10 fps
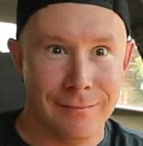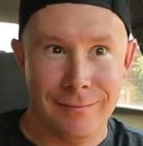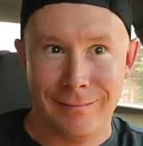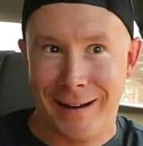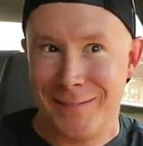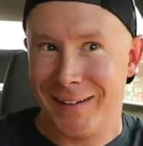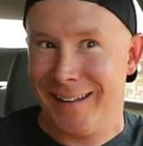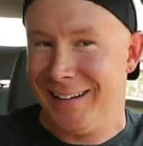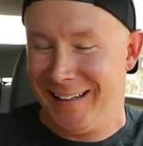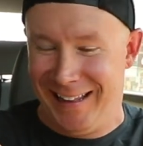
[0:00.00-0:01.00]
right in front
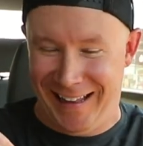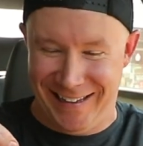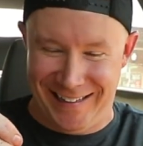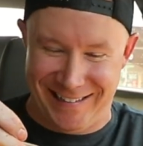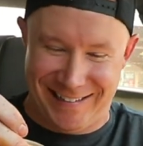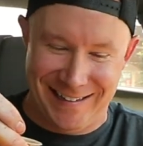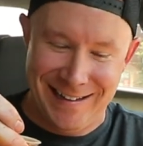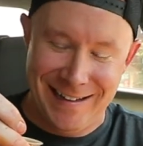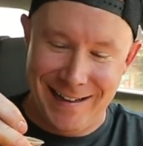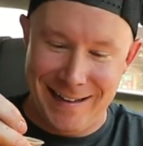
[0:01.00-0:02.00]
of the...
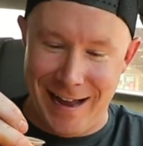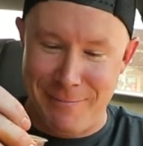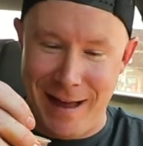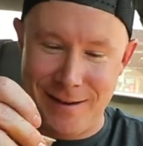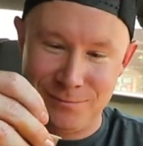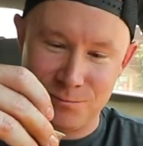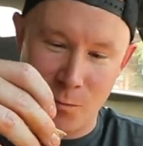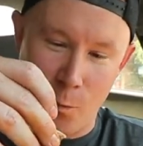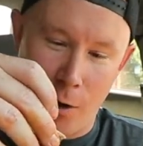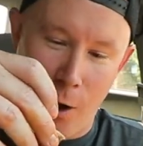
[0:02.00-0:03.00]
Yeah, man,
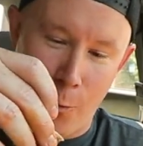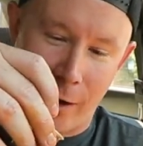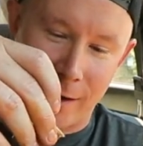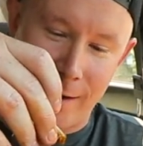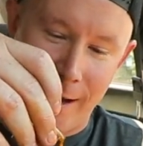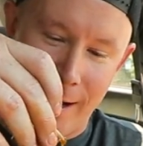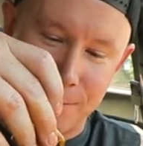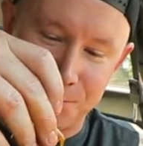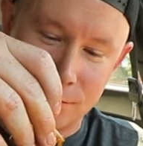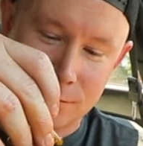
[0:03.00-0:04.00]
we're all working today.
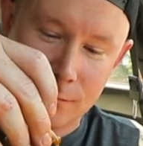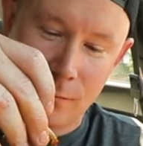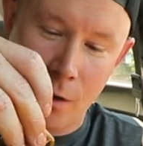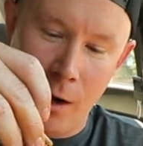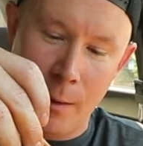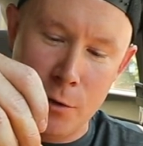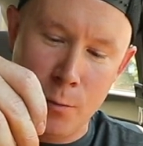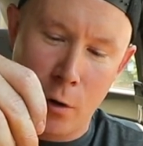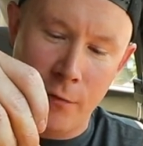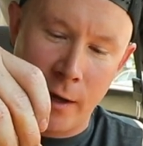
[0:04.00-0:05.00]
All right, I'm gonna do
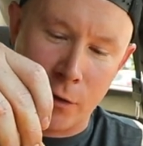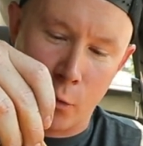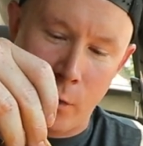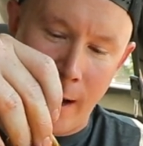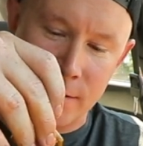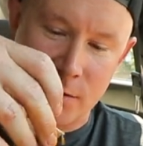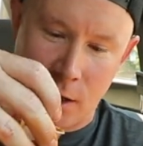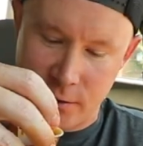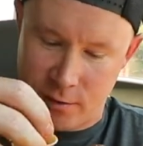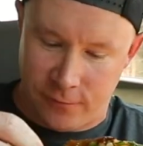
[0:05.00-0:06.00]
more of like the red
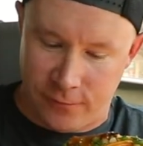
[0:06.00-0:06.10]
salsa